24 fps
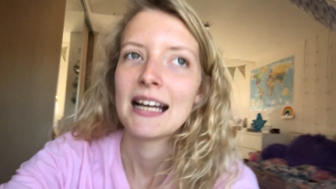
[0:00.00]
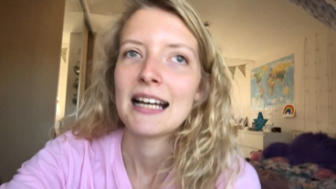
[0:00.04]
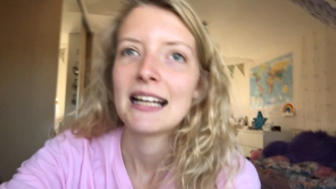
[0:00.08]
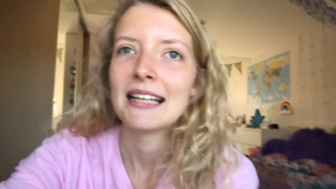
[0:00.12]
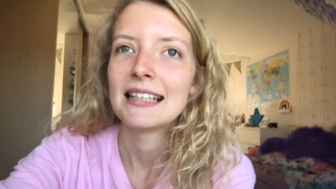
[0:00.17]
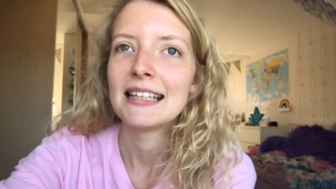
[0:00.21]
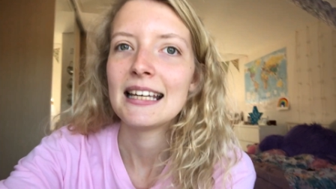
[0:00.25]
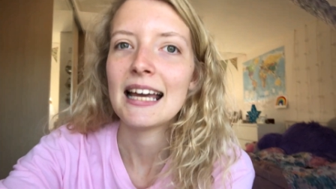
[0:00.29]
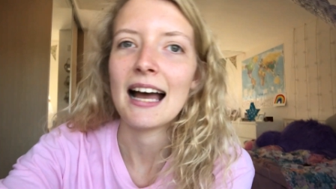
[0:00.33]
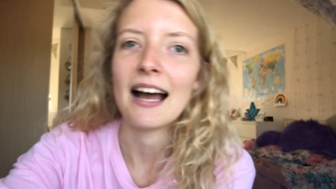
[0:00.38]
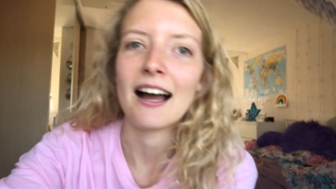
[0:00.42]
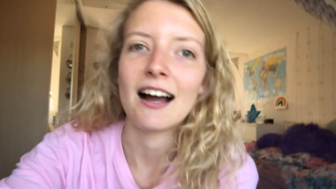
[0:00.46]

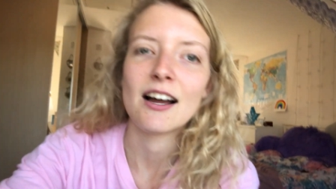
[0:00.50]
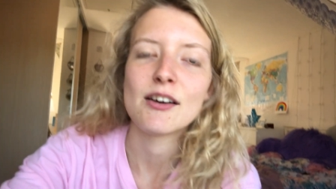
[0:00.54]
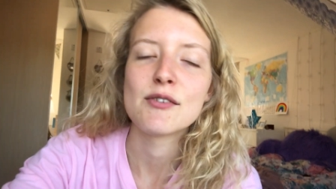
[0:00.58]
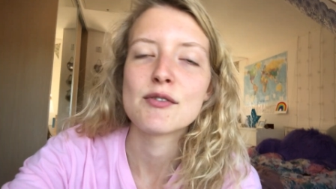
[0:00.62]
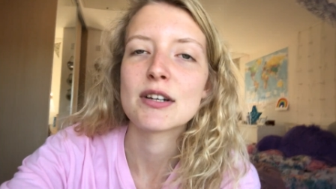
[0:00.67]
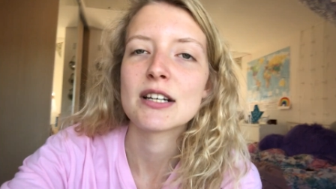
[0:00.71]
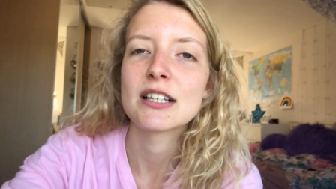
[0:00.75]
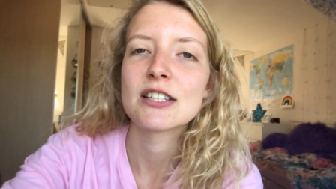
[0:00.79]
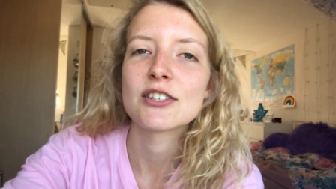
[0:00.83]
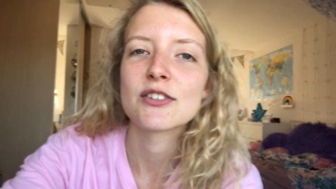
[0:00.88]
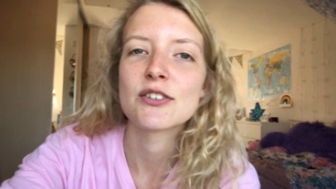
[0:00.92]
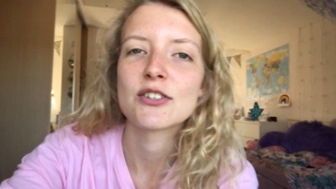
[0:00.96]
yeah I
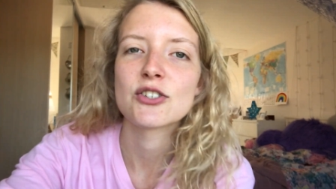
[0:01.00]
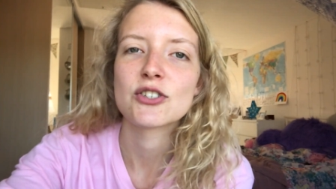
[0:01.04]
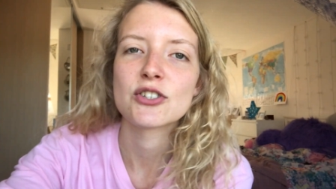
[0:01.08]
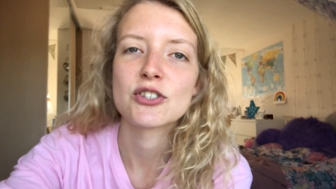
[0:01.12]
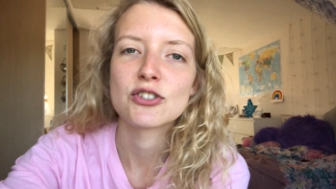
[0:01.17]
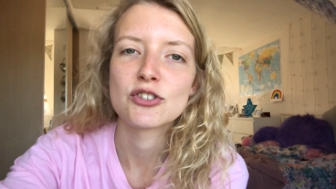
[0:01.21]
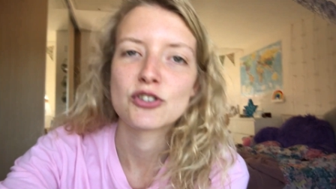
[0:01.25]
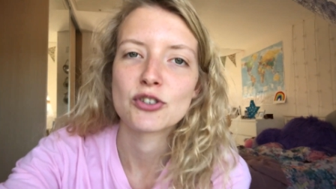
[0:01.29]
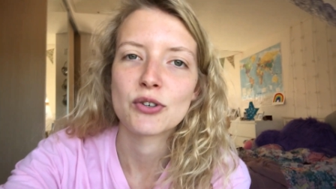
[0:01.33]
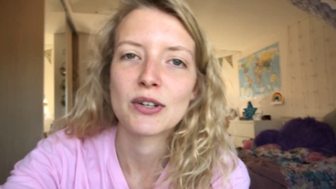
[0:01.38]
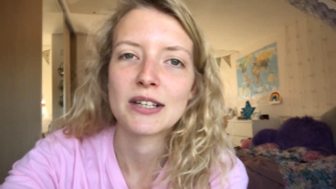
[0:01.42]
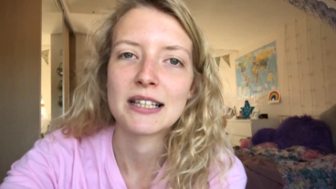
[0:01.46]
really do
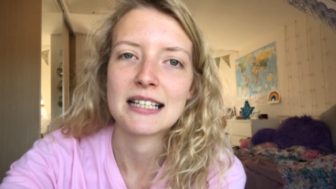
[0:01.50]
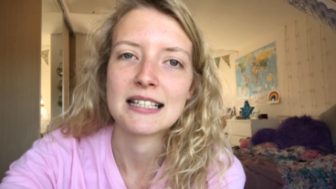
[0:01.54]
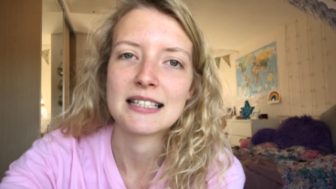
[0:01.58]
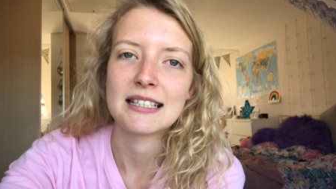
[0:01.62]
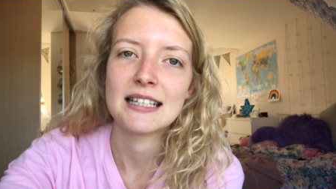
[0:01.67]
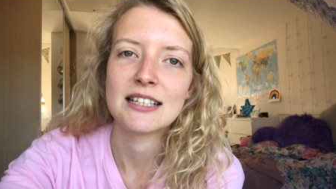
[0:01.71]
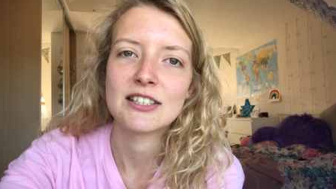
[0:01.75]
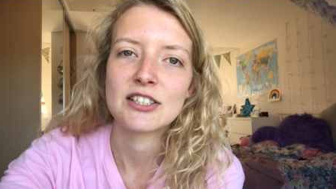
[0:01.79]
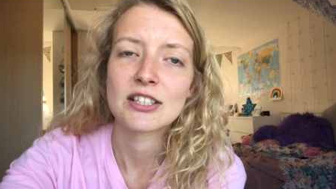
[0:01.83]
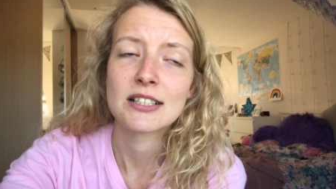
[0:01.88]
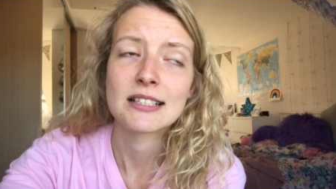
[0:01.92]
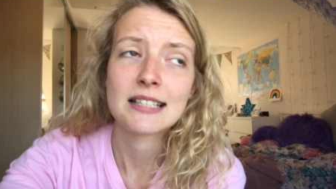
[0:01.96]
enjoy these
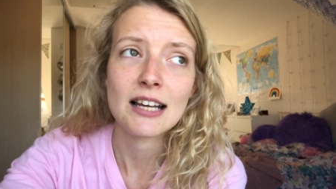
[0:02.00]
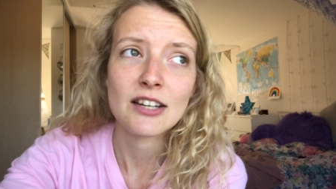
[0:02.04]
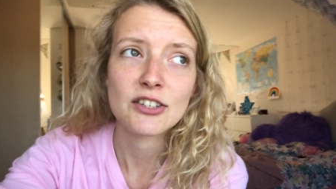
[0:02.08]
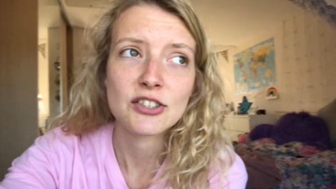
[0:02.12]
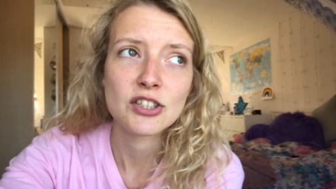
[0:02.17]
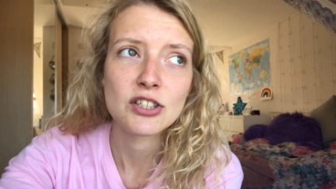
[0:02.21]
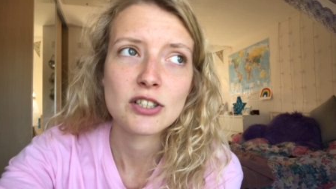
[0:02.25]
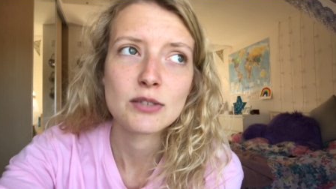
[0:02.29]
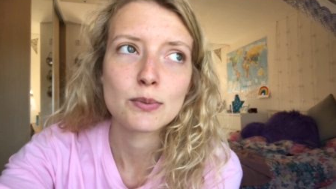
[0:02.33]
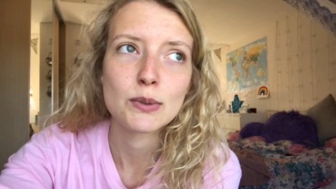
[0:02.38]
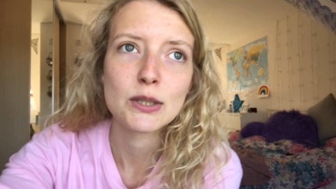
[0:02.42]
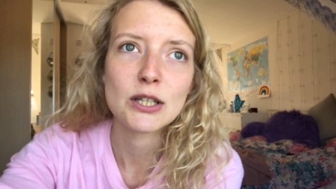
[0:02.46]
teaching
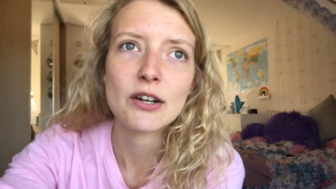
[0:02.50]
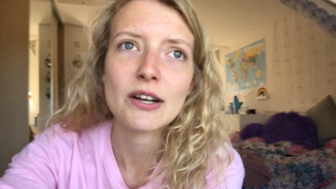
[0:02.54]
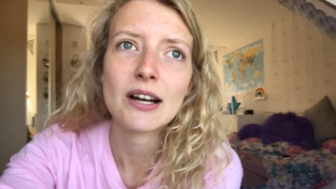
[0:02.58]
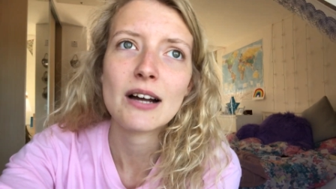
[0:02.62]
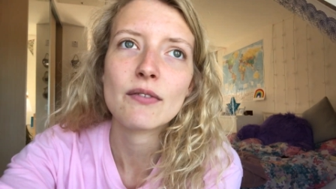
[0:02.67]
sessions we don't